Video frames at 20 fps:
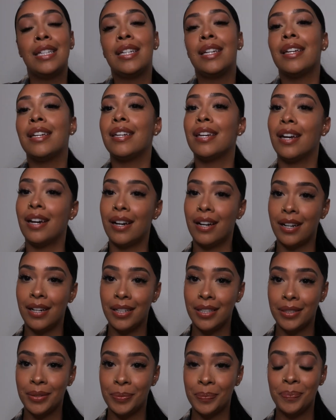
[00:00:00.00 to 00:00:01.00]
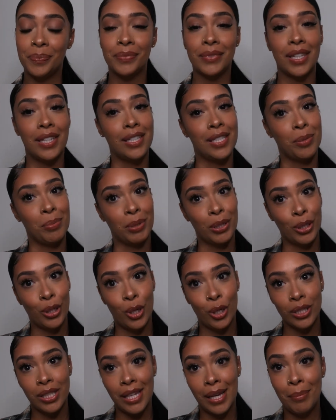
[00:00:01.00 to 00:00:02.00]
Yeah, it's been a
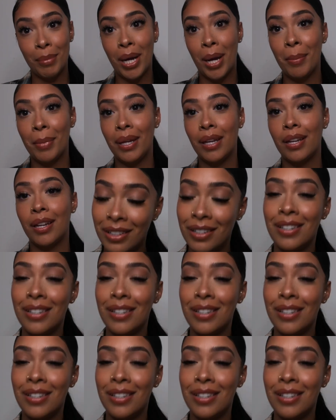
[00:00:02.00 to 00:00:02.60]
long time coming.